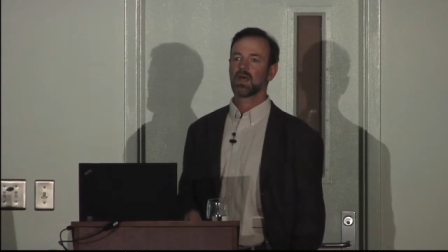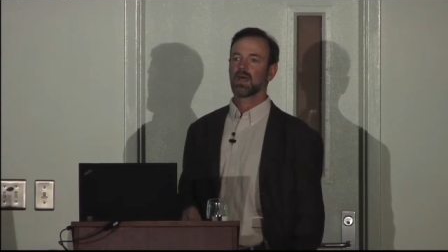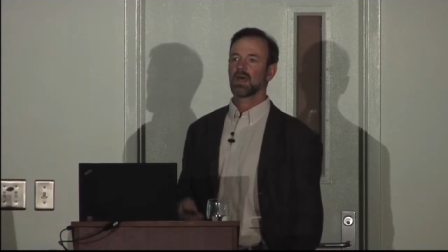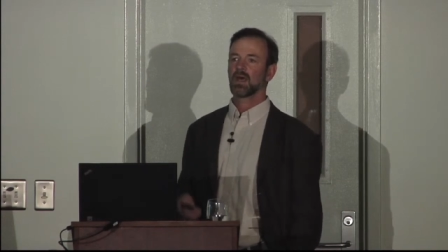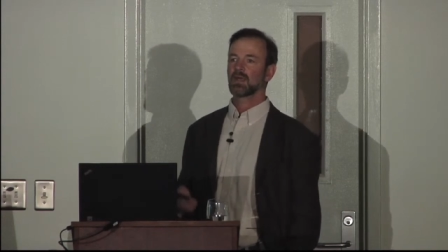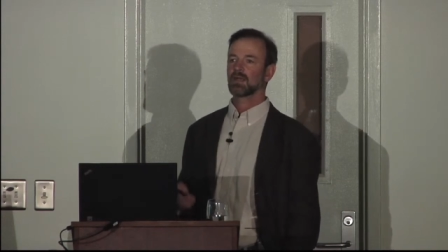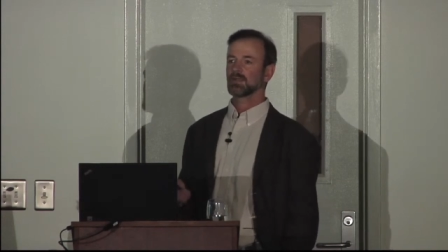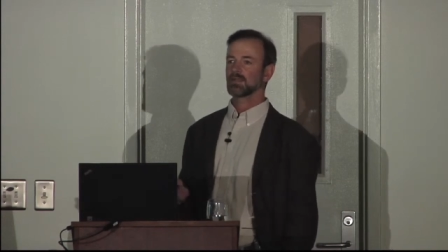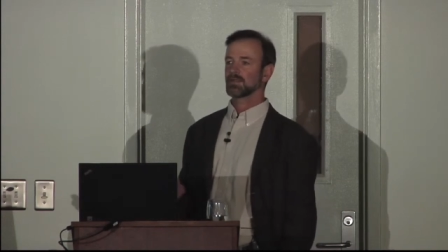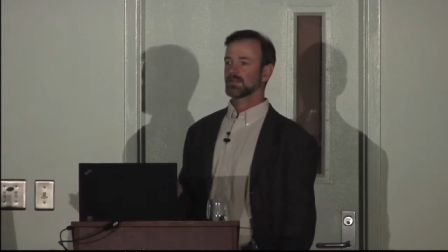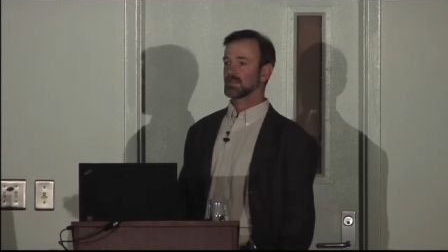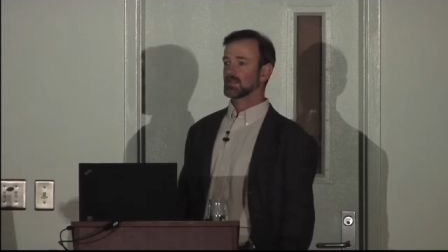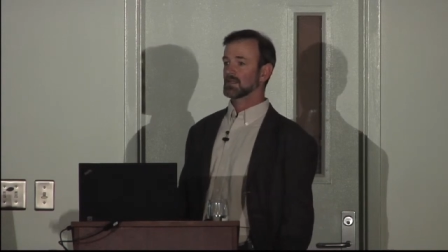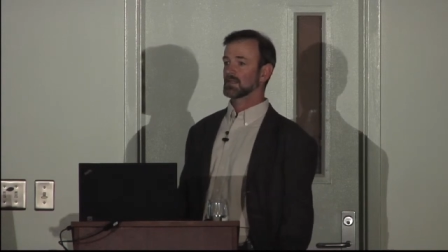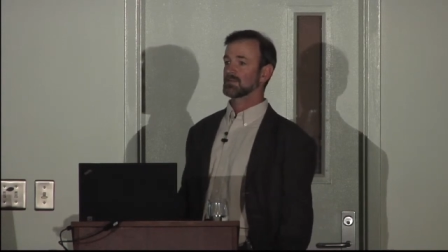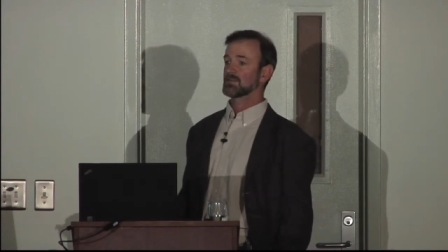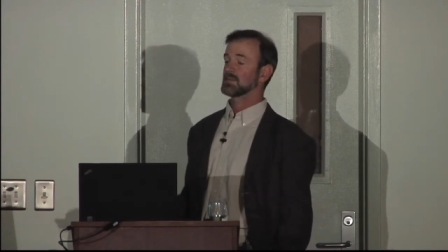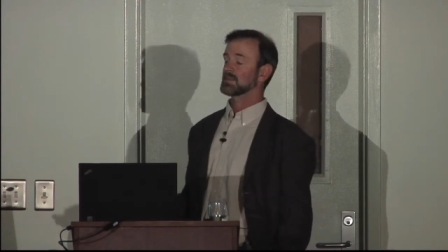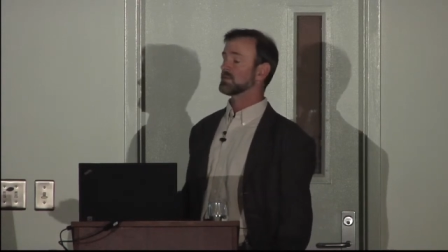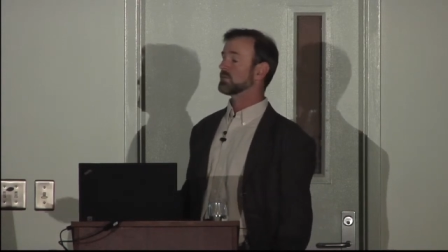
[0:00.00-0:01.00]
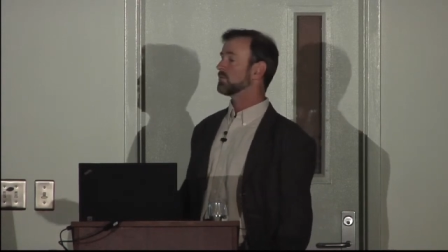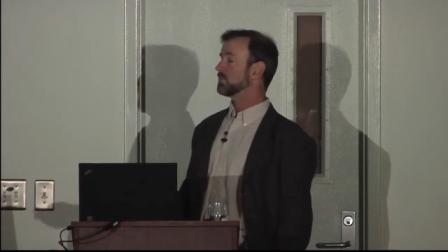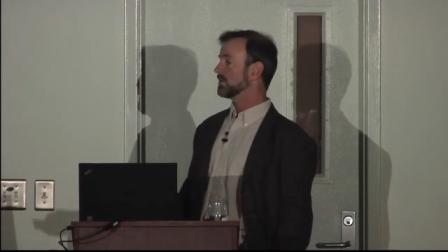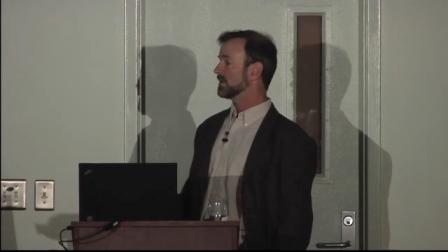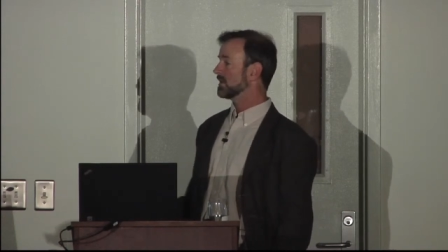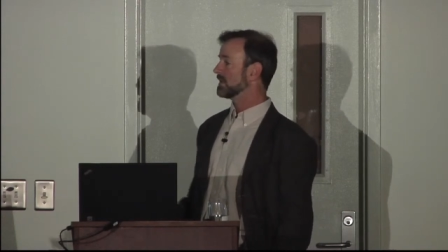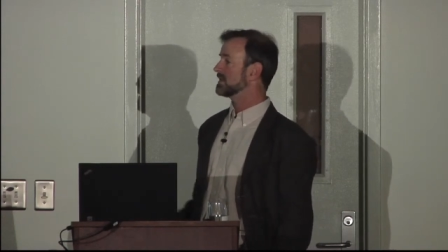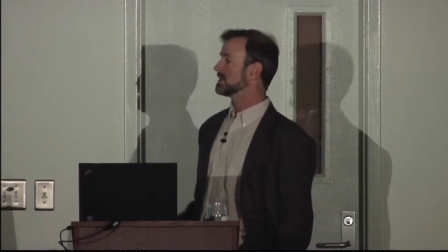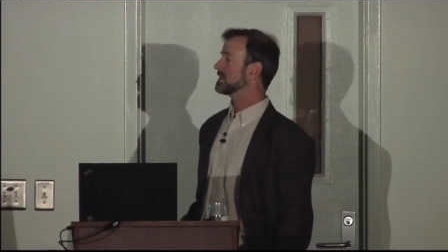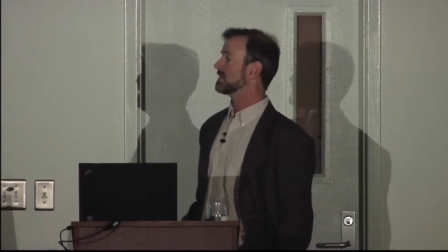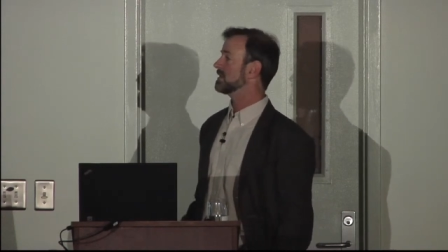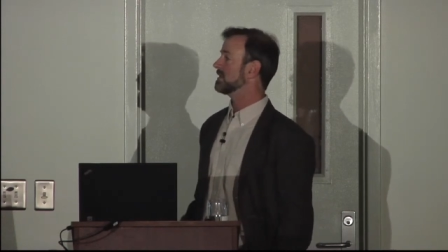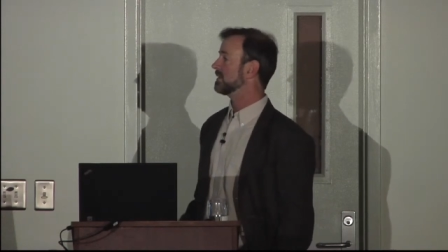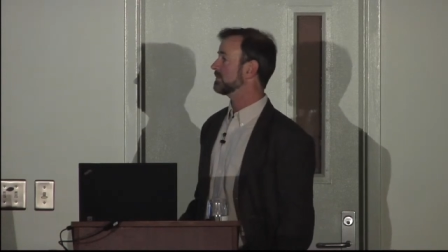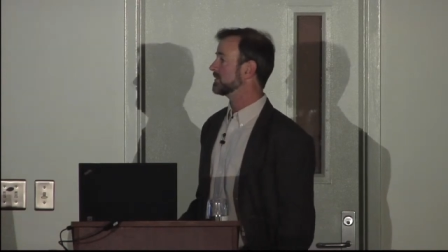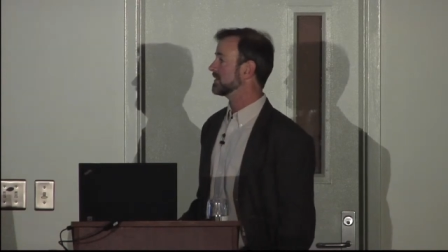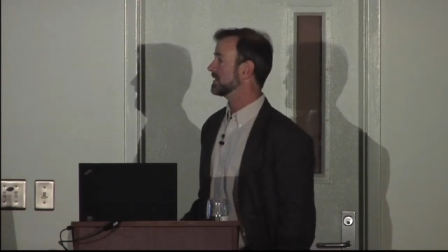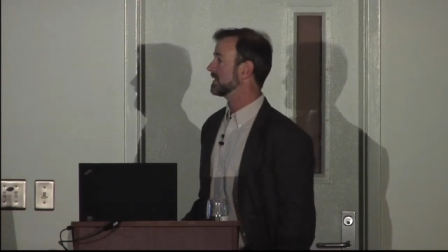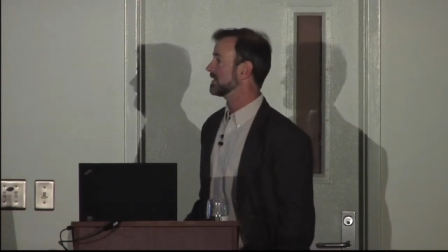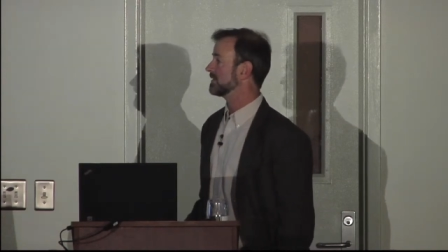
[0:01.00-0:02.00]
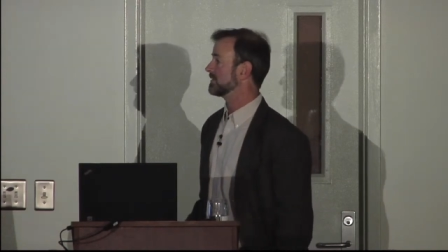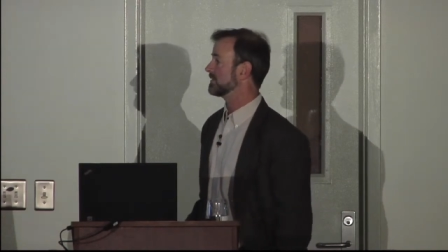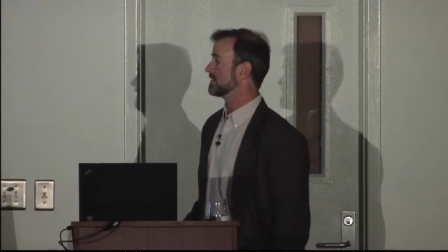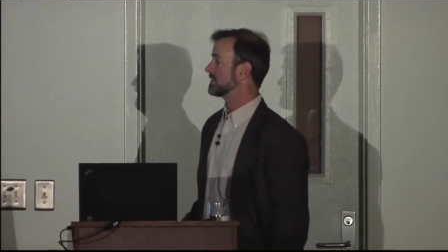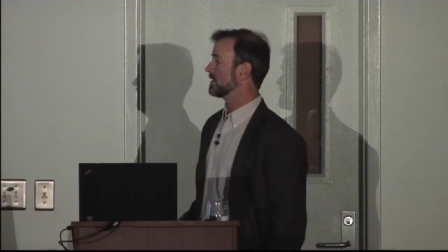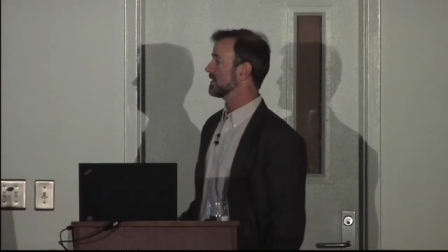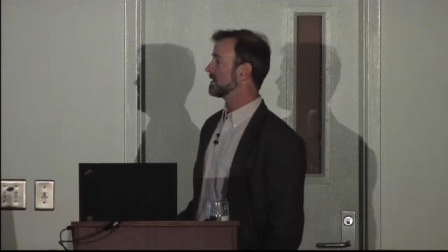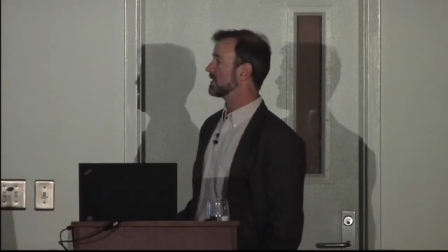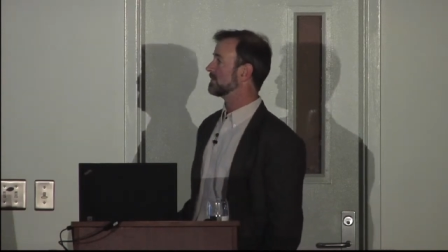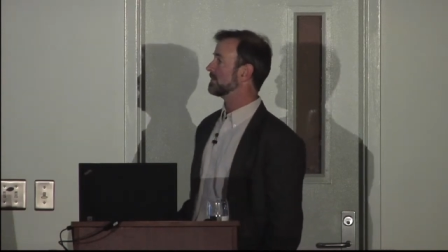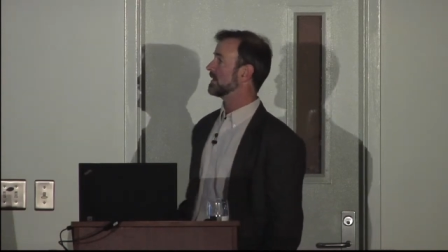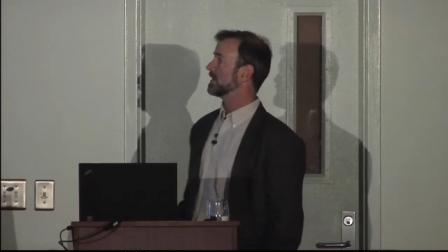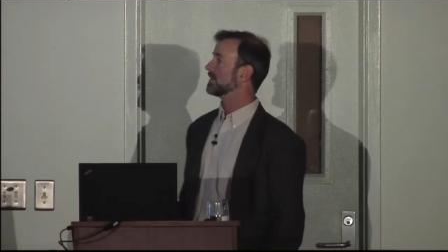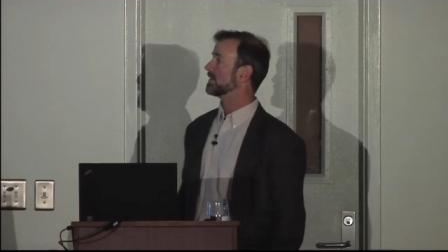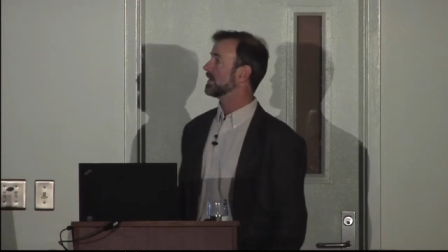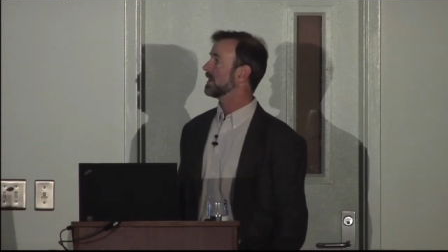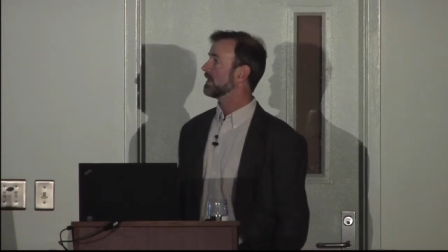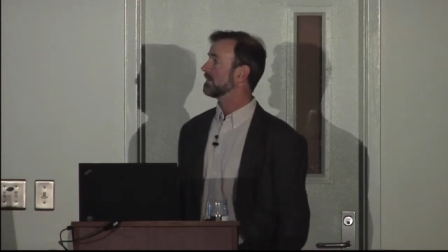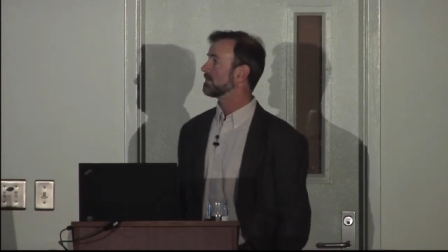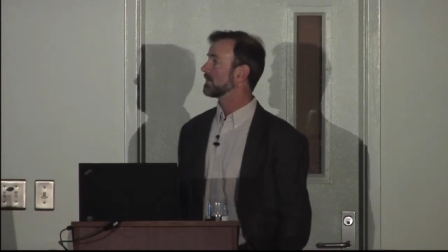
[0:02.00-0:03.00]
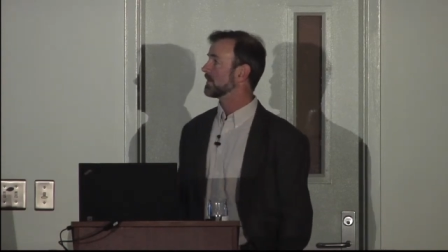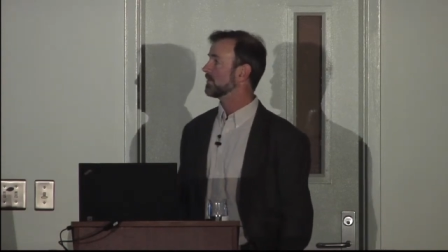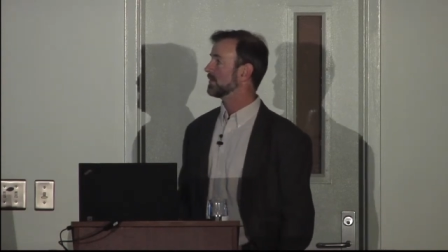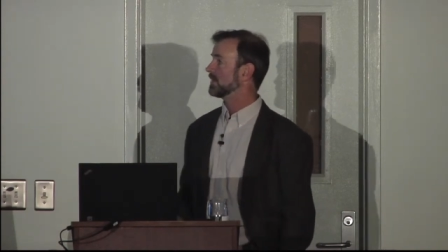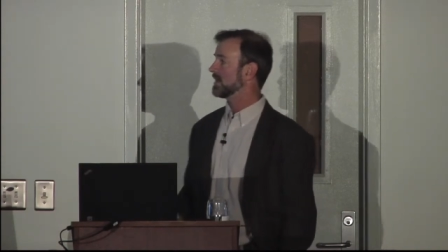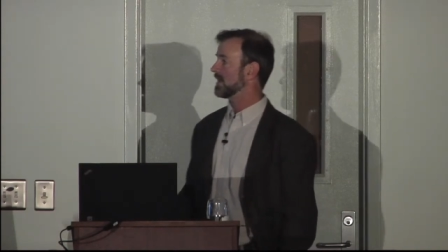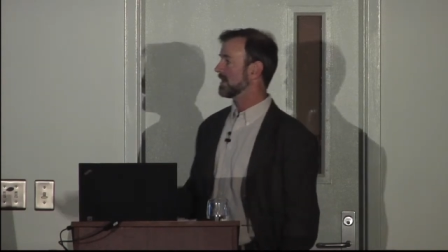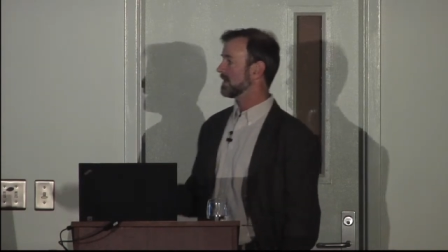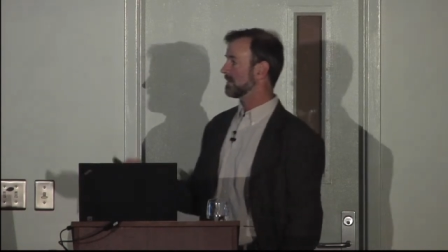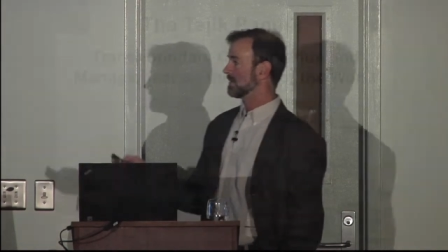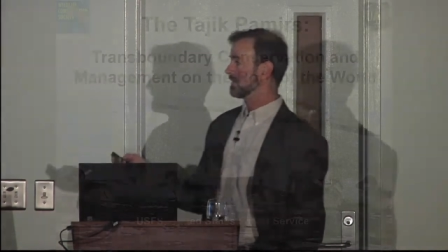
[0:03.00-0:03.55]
And the countries are willing to come together to talk about that. We had